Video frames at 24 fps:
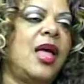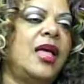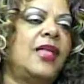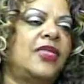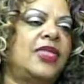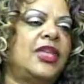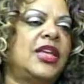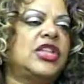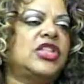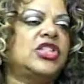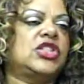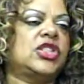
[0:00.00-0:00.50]

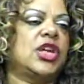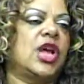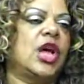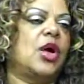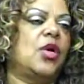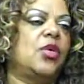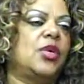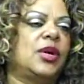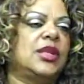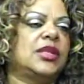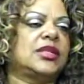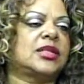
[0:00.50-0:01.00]
This
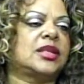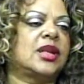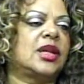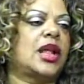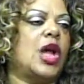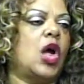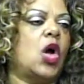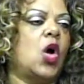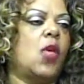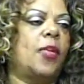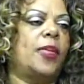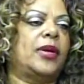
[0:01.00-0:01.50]
show is going to
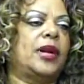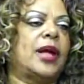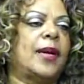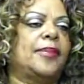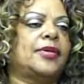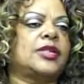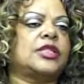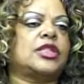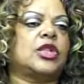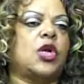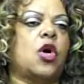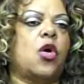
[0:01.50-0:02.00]
open up
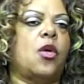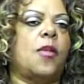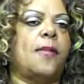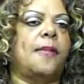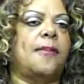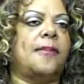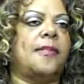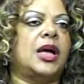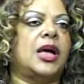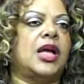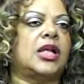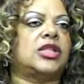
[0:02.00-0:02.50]
so
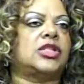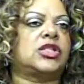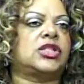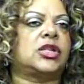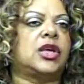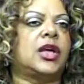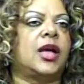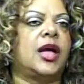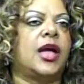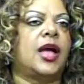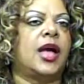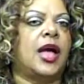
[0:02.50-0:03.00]
much
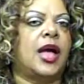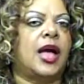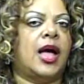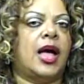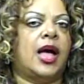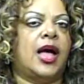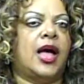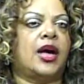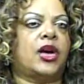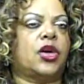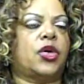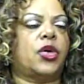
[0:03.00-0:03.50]

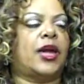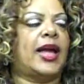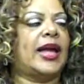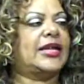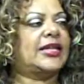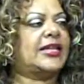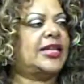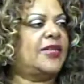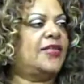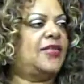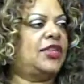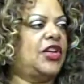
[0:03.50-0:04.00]

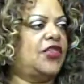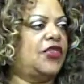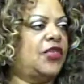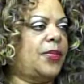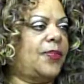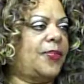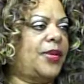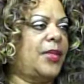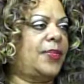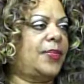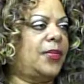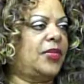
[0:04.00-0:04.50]
creativity for
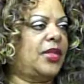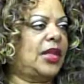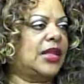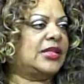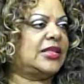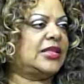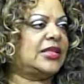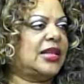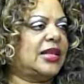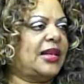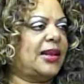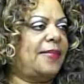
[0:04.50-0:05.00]
people that's
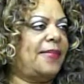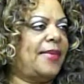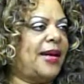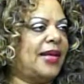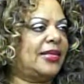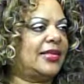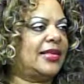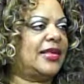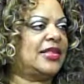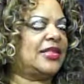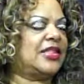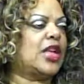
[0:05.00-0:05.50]
sitting
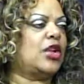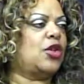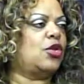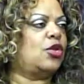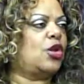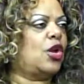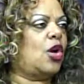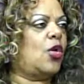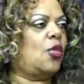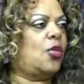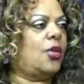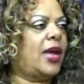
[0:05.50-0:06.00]
back that say, you
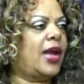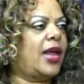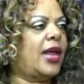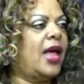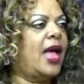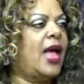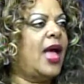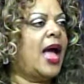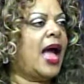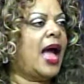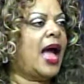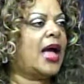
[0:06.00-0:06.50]
know what,
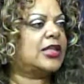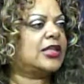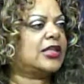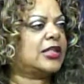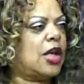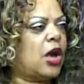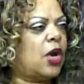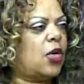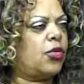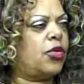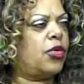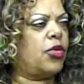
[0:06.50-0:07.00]
I
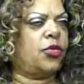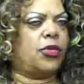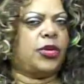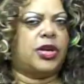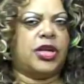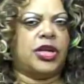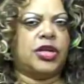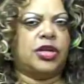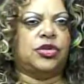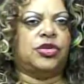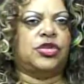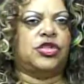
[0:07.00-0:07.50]
saw the
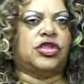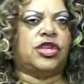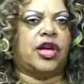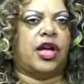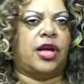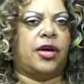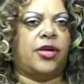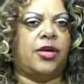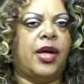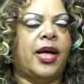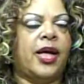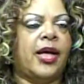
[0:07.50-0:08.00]
Re-You
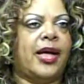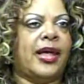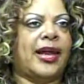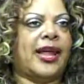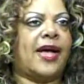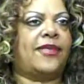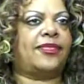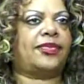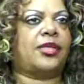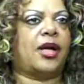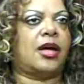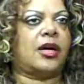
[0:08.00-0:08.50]
show and I
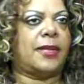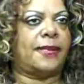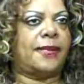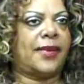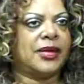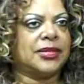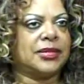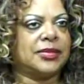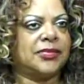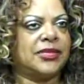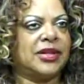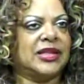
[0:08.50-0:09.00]
thought about
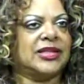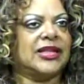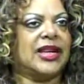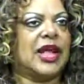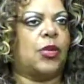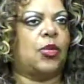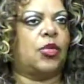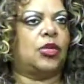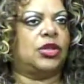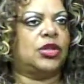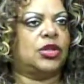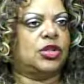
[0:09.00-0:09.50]
some things that I
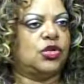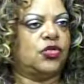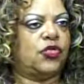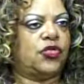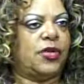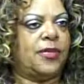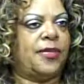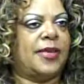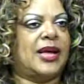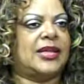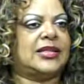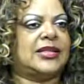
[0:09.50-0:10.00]
want to do for
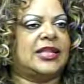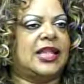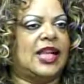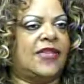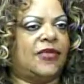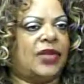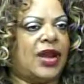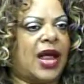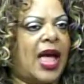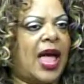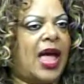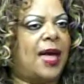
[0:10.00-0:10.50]
myself,
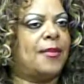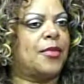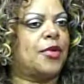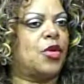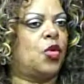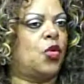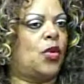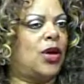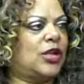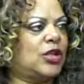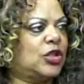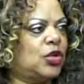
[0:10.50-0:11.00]
and I am
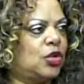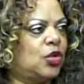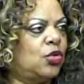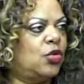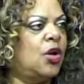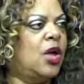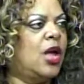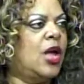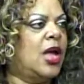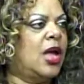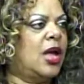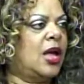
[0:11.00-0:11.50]
going to
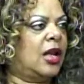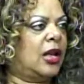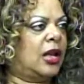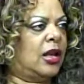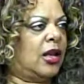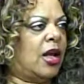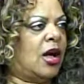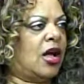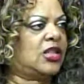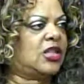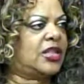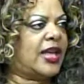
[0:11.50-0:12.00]

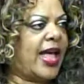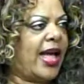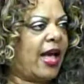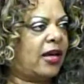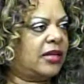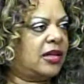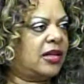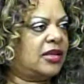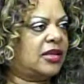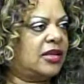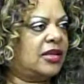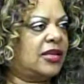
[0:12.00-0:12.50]
launch out
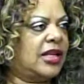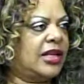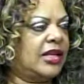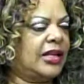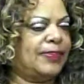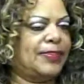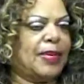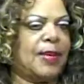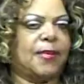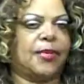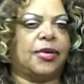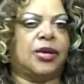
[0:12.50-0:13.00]
into the deep.
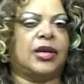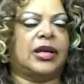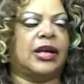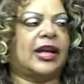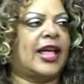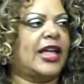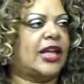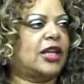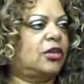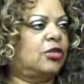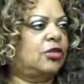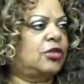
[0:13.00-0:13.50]
I'm going to,
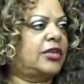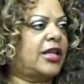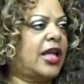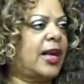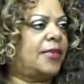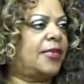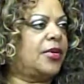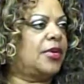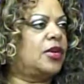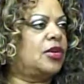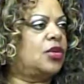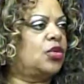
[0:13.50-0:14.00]
like you say, I'm
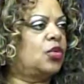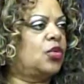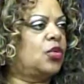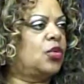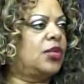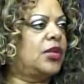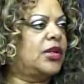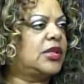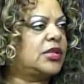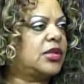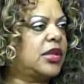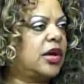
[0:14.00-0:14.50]
going to do the
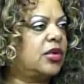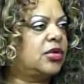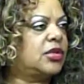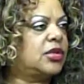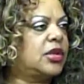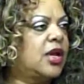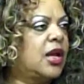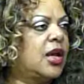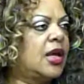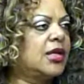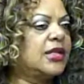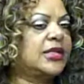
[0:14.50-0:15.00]
research,
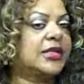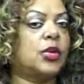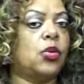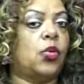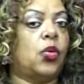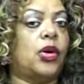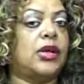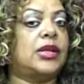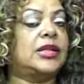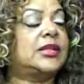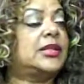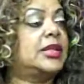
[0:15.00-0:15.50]
see
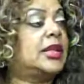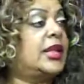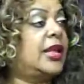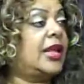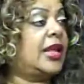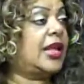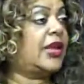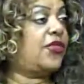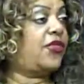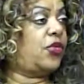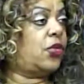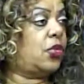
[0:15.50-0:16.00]
what is the
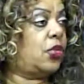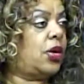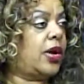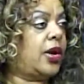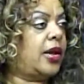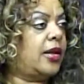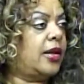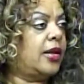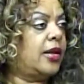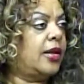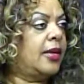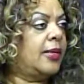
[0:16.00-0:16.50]
need for it,
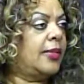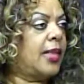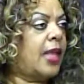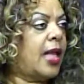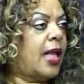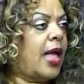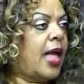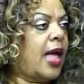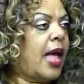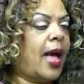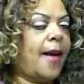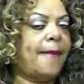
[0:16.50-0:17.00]

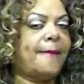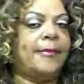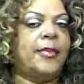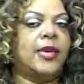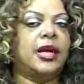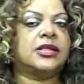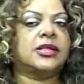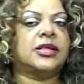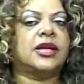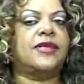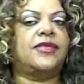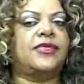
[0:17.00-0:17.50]
how
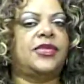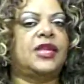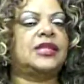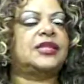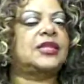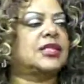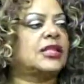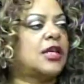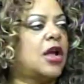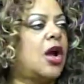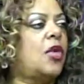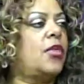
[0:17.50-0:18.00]
much of this
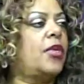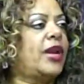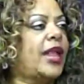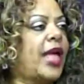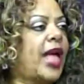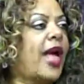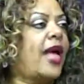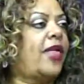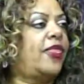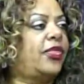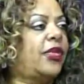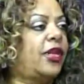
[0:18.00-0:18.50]
is already
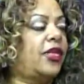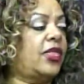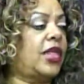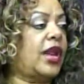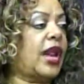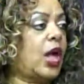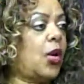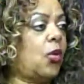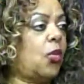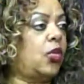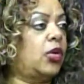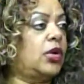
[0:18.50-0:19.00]
out there that
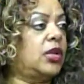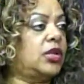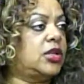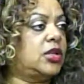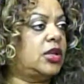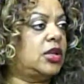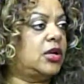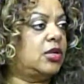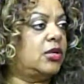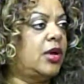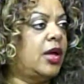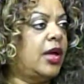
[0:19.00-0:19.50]
I want to
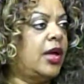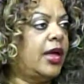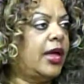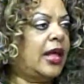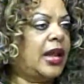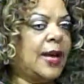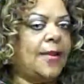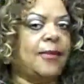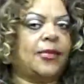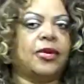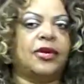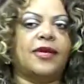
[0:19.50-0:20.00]
do, and
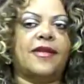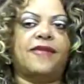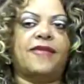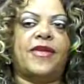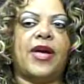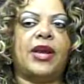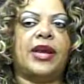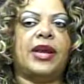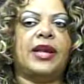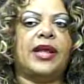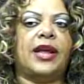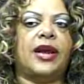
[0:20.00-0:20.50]
I'm going to
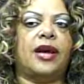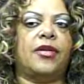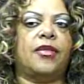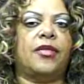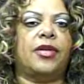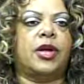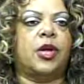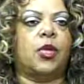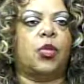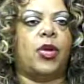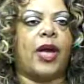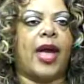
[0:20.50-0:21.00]
find an
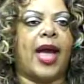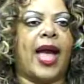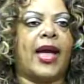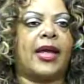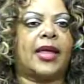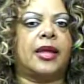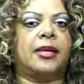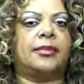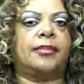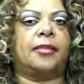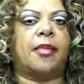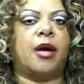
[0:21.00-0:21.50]
area where I
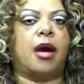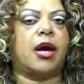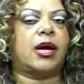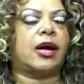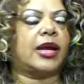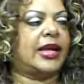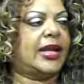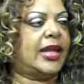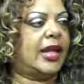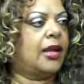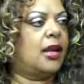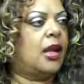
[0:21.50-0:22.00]
can
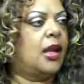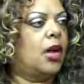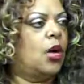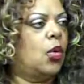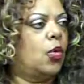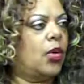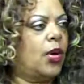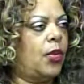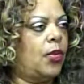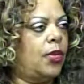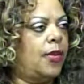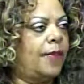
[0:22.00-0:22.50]
market it,
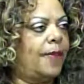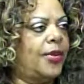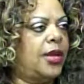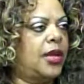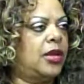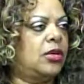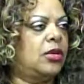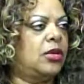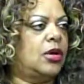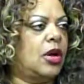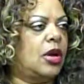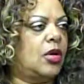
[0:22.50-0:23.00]
where it would be,
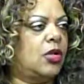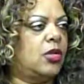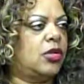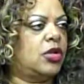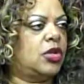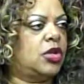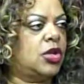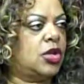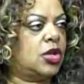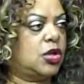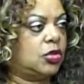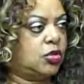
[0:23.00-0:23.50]

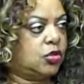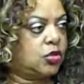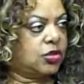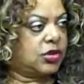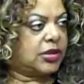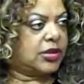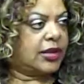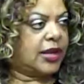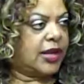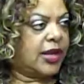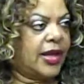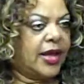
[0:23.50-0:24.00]

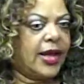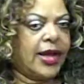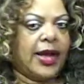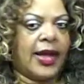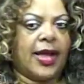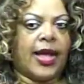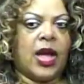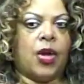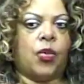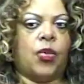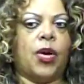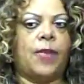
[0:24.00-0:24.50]
used,
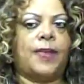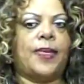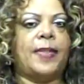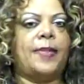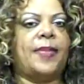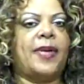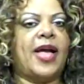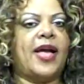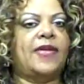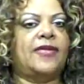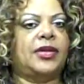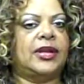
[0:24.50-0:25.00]
and where people
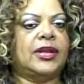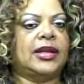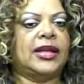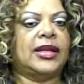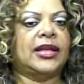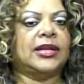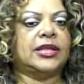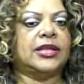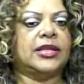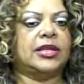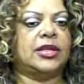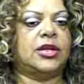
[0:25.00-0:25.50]
have a need
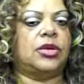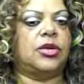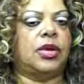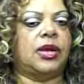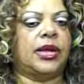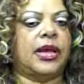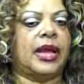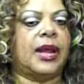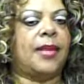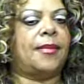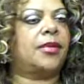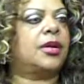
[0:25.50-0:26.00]
to do it,
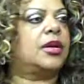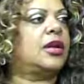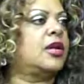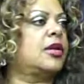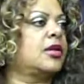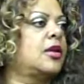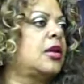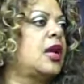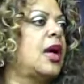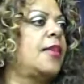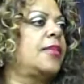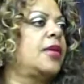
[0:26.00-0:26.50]
and I'm
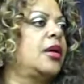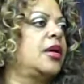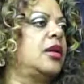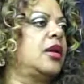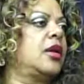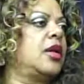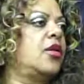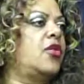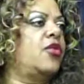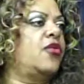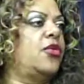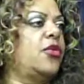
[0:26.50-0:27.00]
gonna
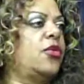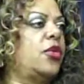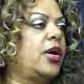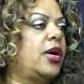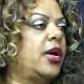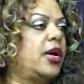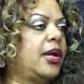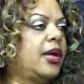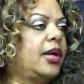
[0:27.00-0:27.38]
go for it.